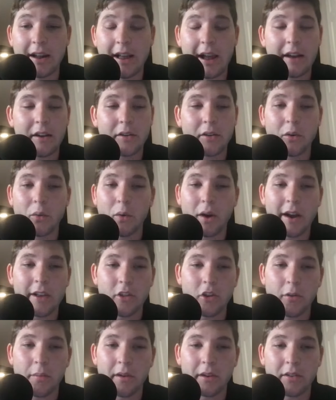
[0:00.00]
I don't know why
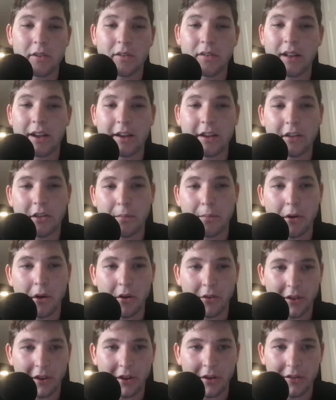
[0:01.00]
Joe Mixon is not getting the
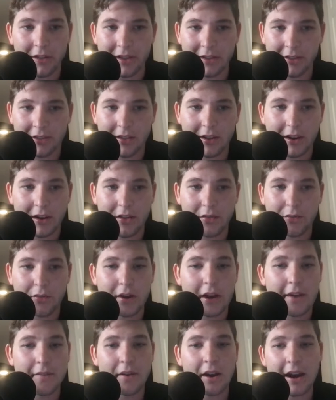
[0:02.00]
ball there on the inside of the
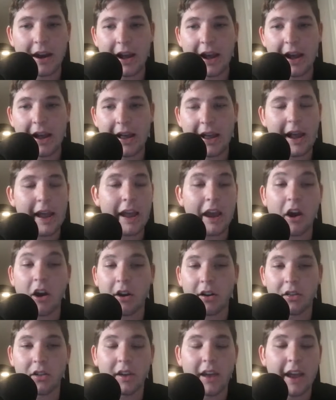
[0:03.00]
5. I
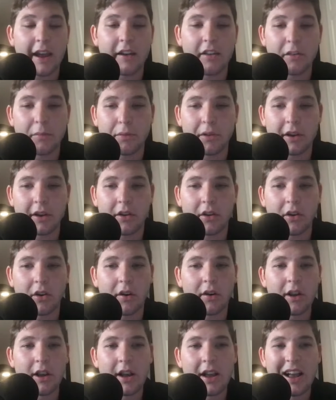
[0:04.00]
honestly hated the play
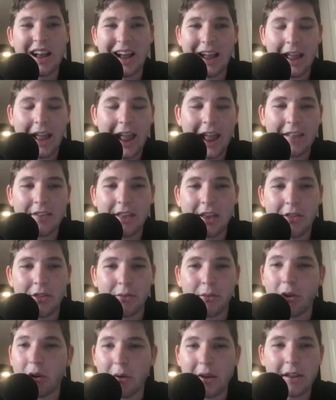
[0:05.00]
call. I hate that
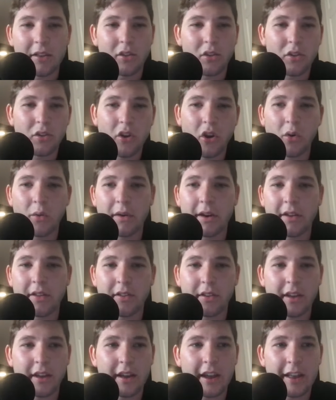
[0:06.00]
throw. It's so
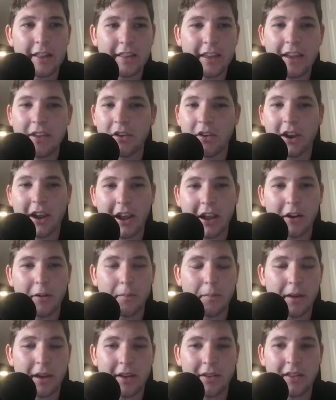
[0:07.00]
risky. It's either hit or
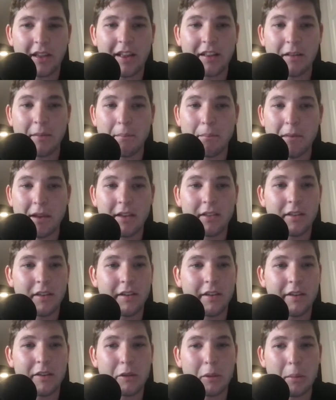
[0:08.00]
miss, and the miss
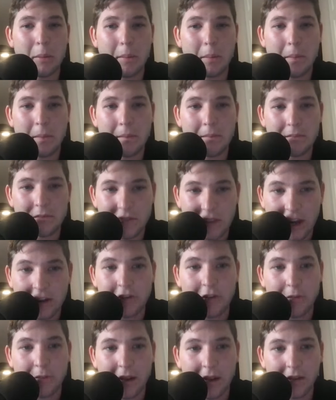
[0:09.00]
is
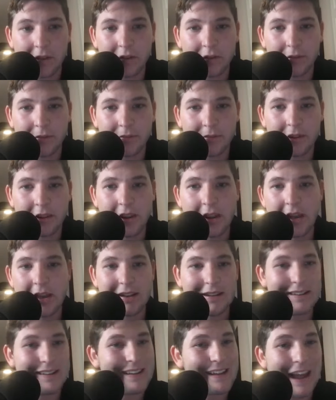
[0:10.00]
detrimental.
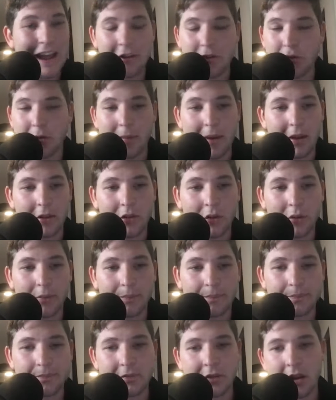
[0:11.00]
Detrimental.
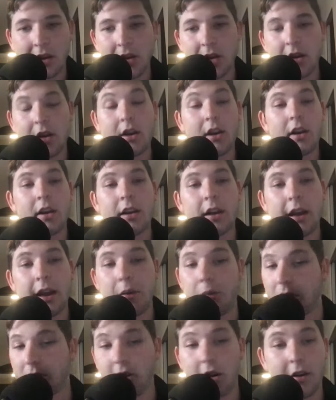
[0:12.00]

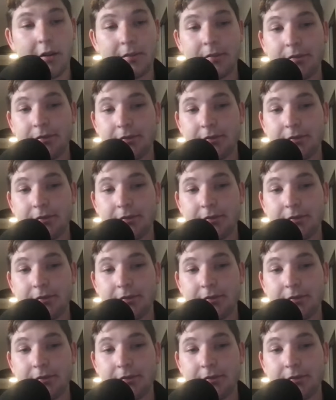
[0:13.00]
And we saw it.